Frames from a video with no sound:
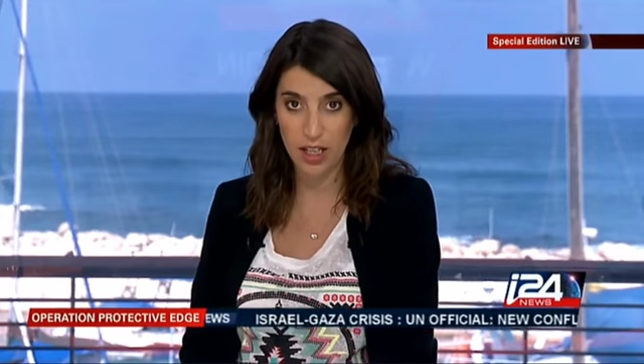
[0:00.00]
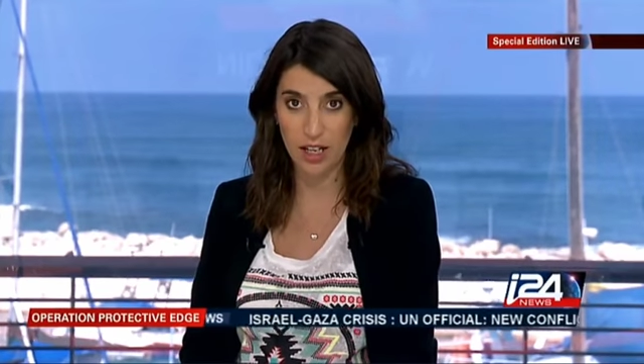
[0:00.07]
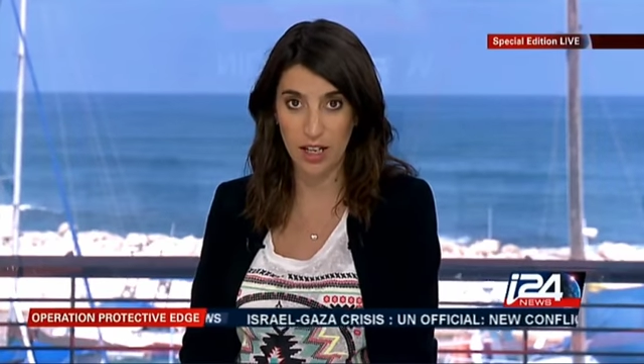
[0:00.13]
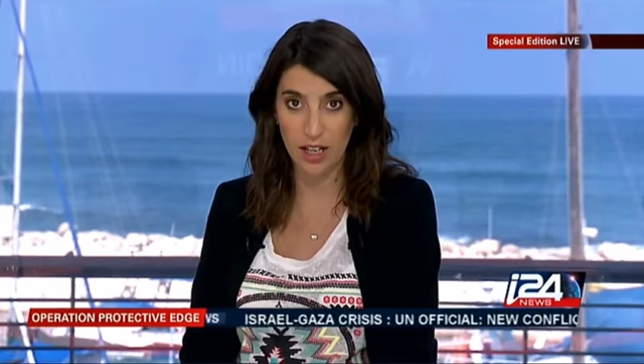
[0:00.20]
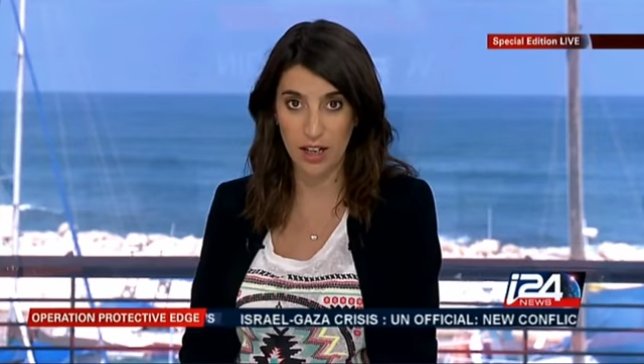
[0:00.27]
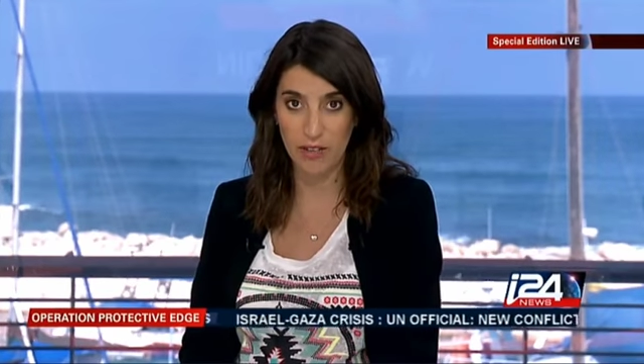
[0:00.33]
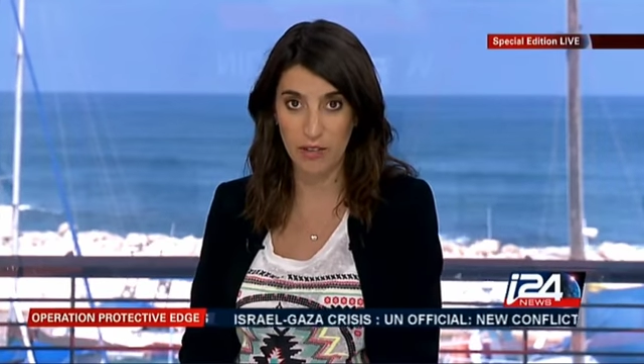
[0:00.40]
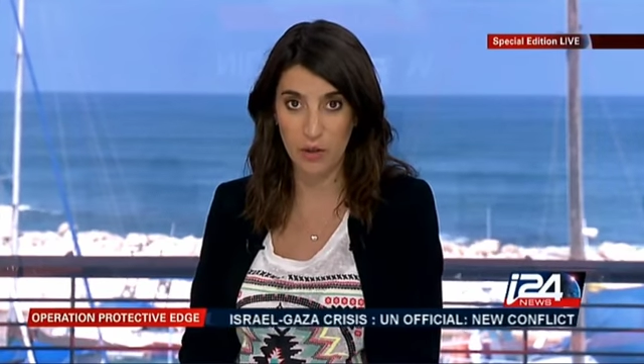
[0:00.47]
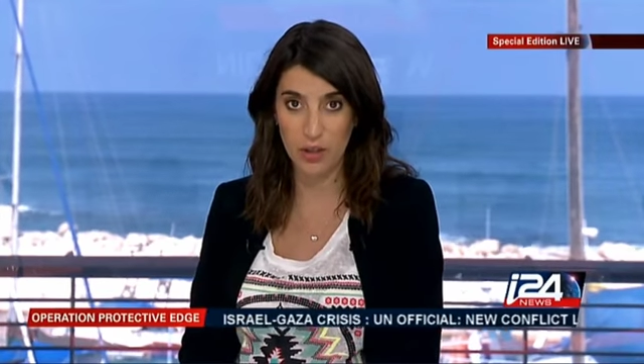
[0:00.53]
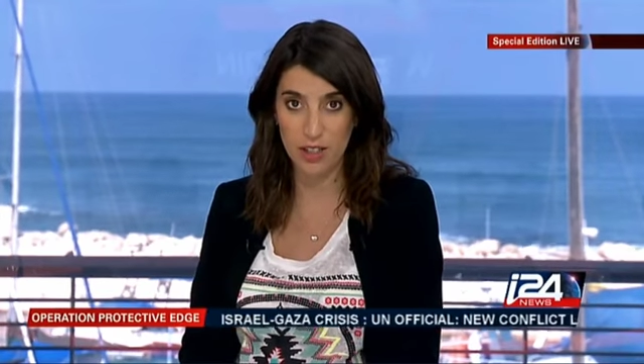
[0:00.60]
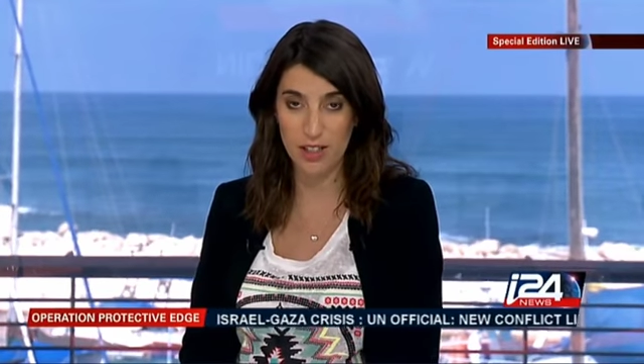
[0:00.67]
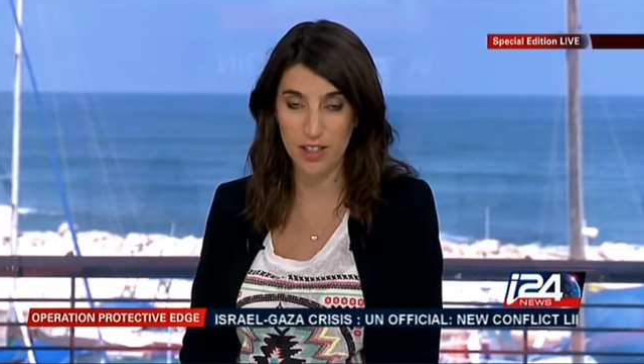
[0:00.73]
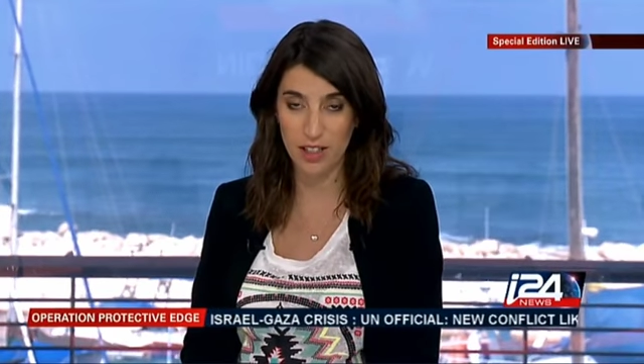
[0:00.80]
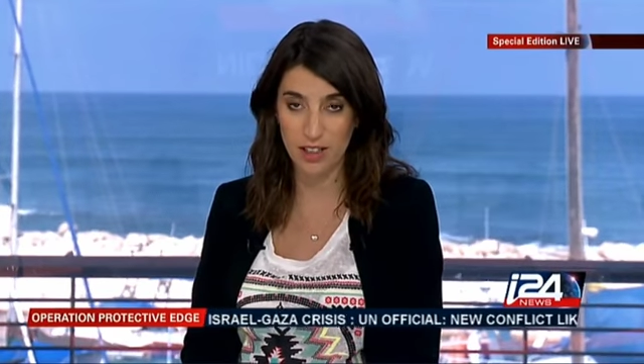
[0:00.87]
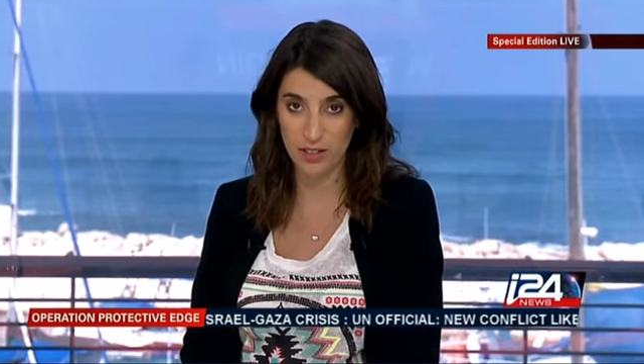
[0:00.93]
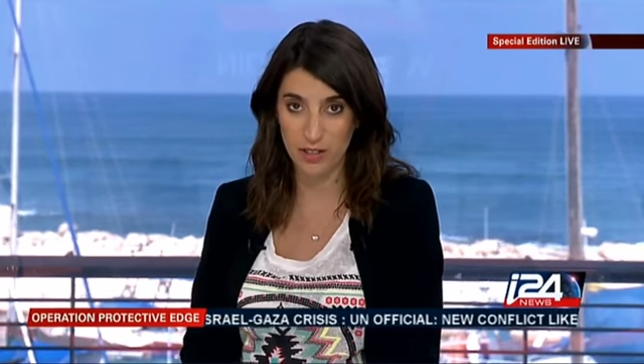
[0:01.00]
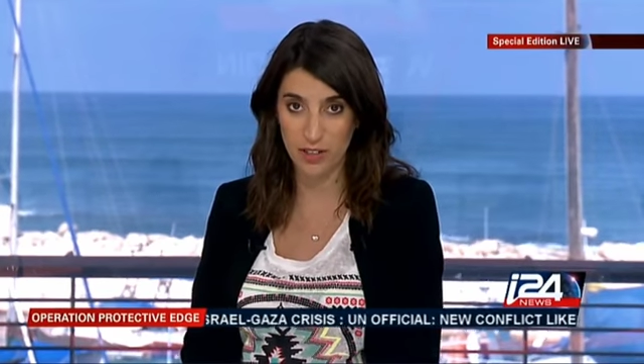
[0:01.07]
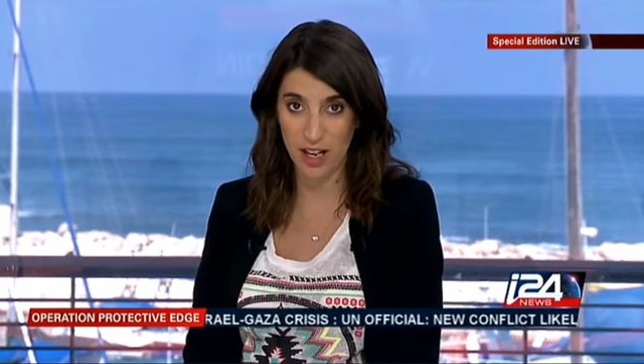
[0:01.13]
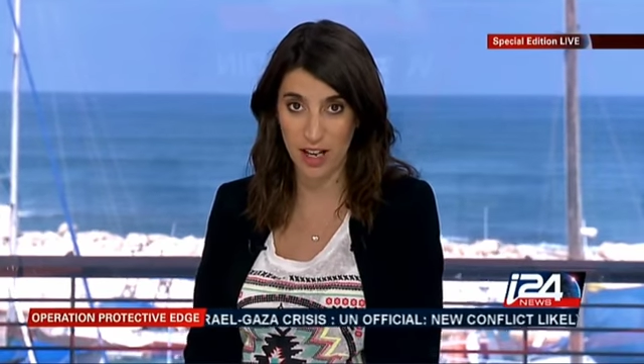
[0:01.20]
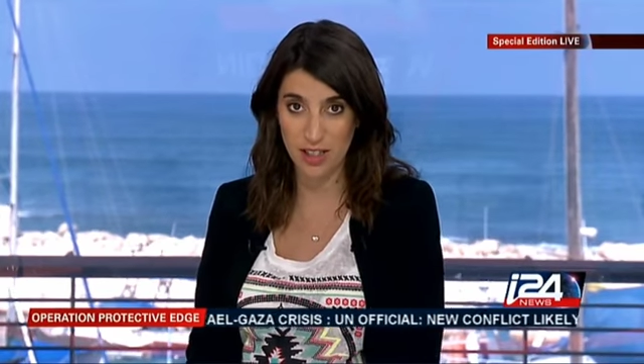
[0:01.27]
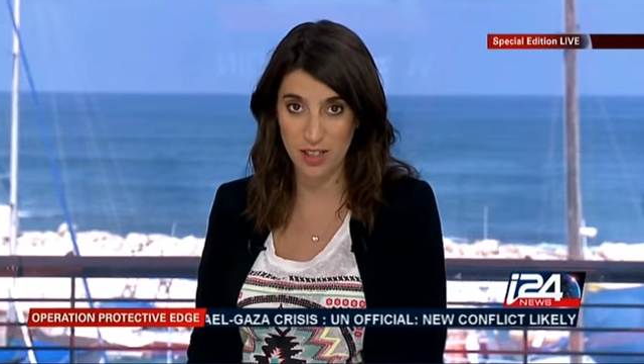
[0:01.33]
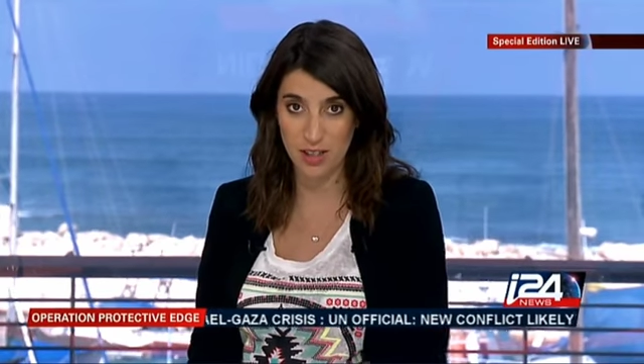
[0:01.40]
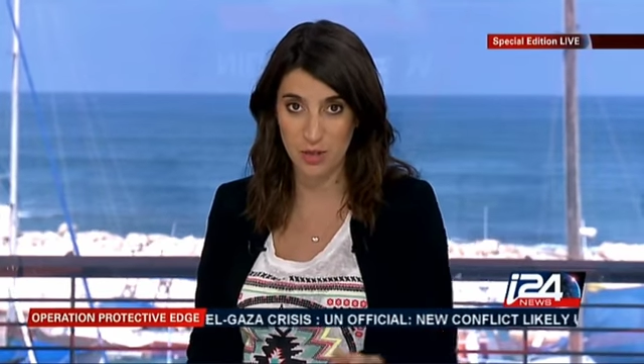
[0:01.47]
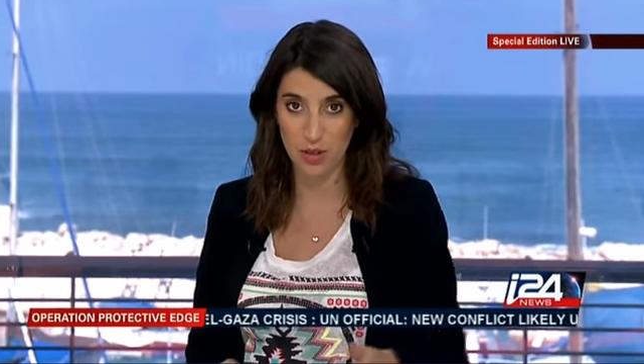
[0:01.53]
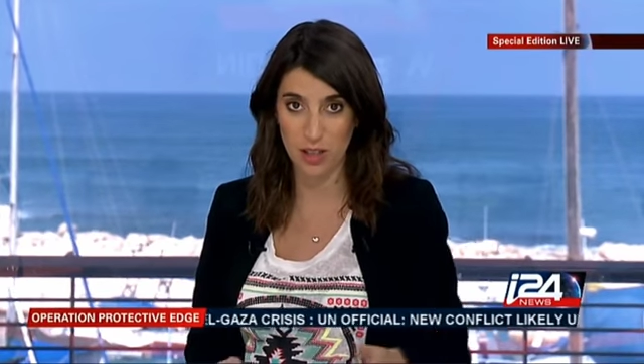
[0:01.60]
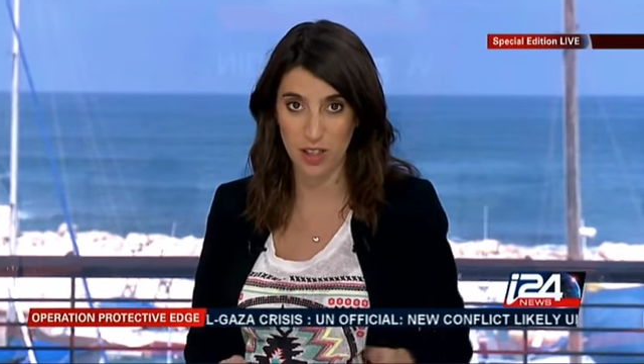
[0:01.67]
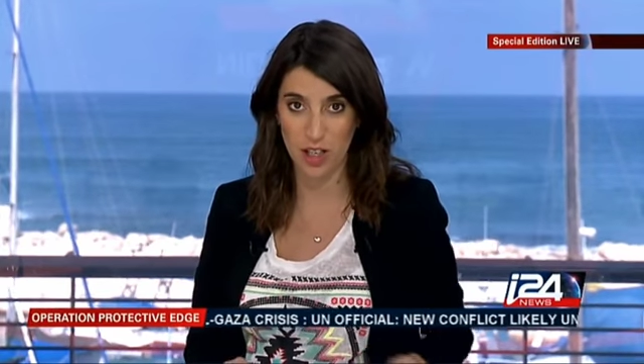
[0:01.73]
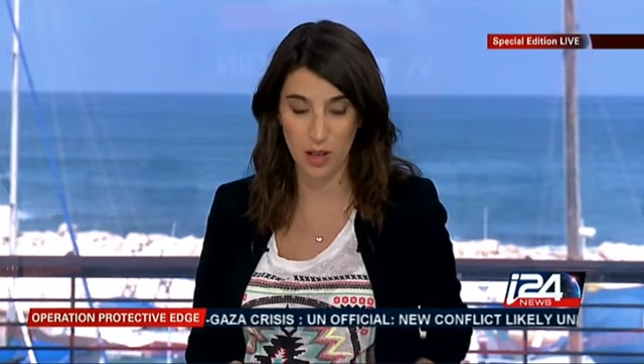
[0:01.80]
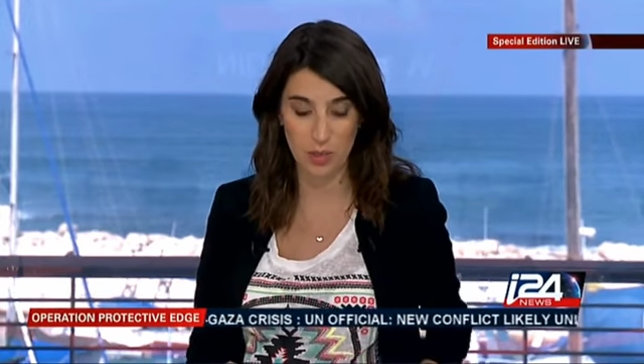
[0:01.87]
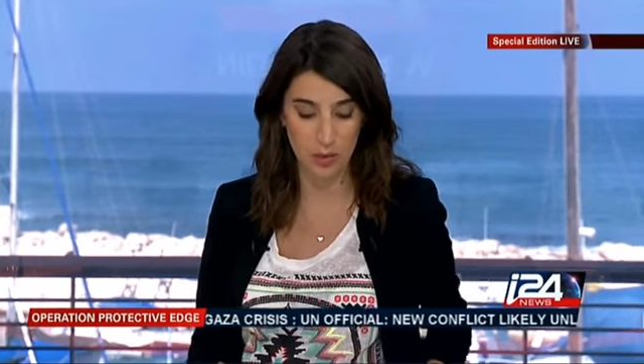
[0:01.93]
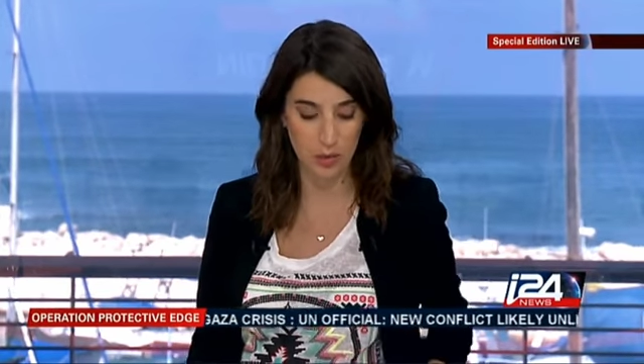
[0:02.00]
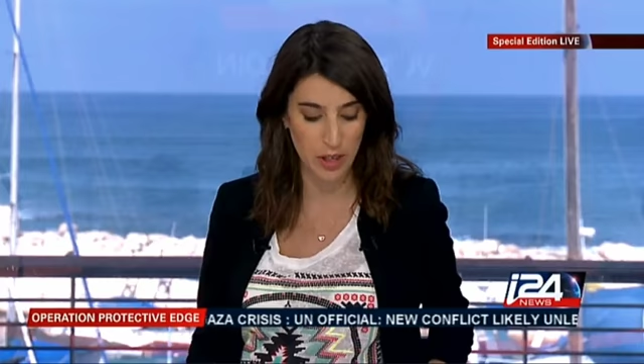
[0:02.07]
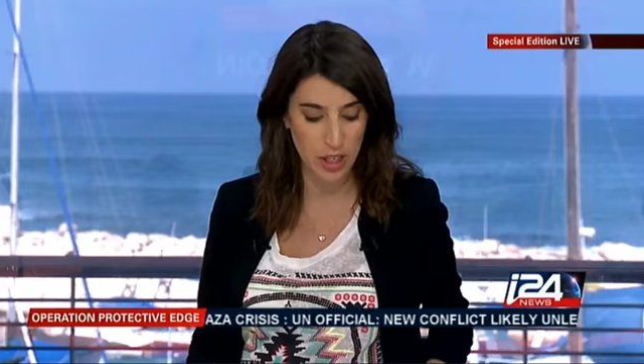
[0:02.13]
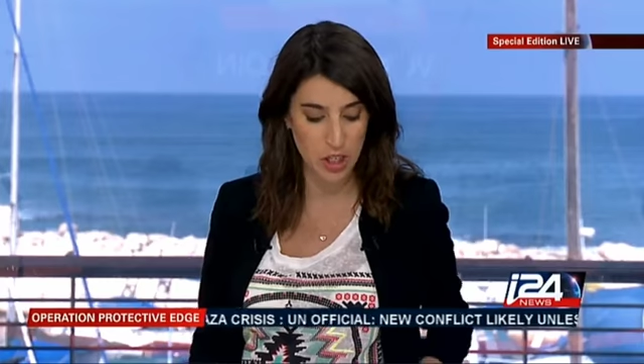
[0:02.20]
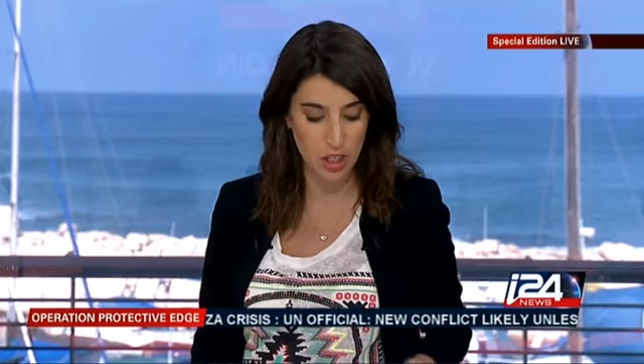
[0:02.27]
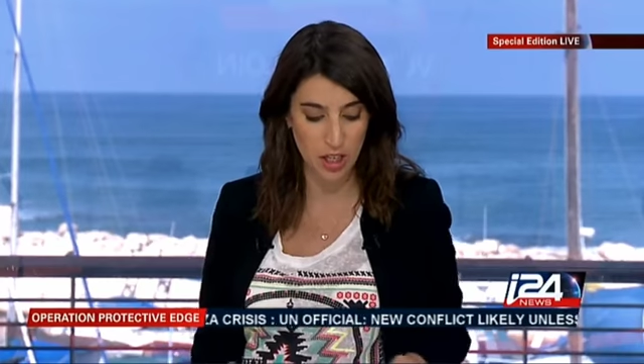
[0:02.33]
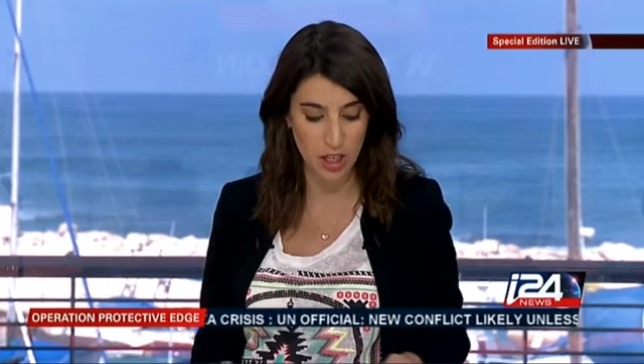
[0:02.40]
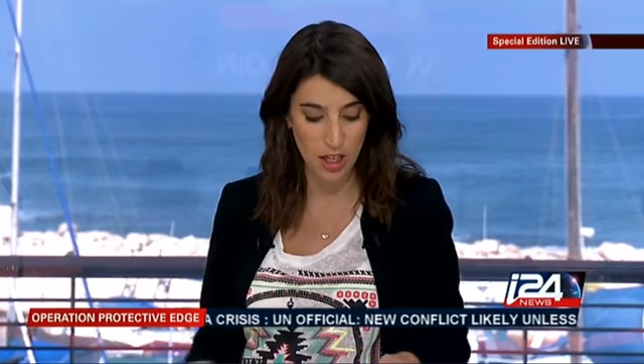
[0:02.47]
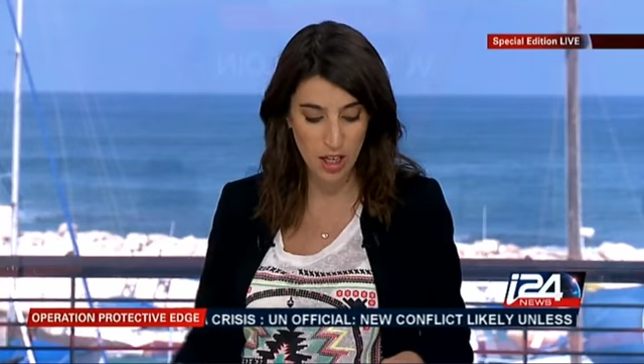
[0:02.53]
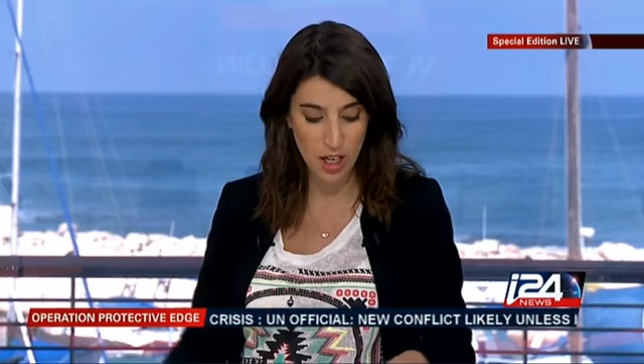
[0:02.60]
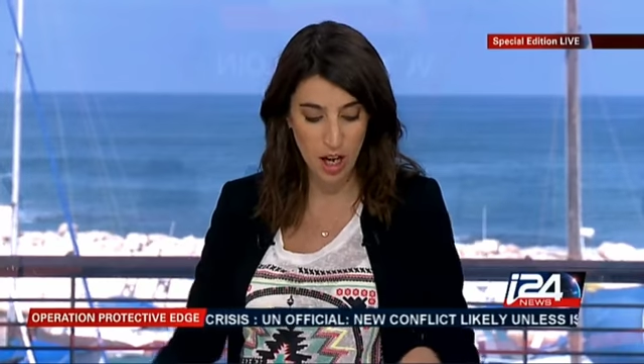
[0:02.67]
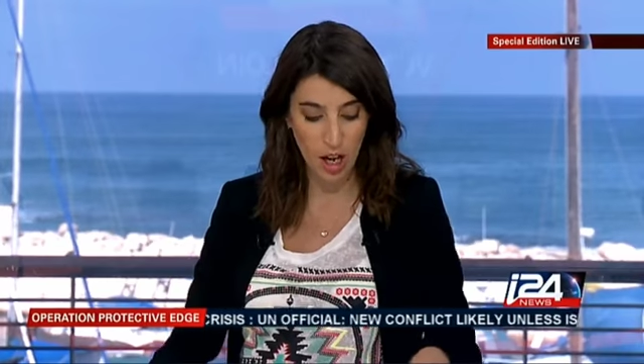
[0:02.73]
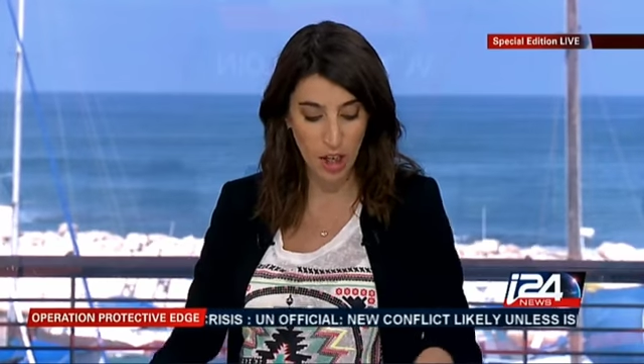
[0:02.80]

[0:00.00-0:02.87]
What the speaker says: of course, that has to do with the operation.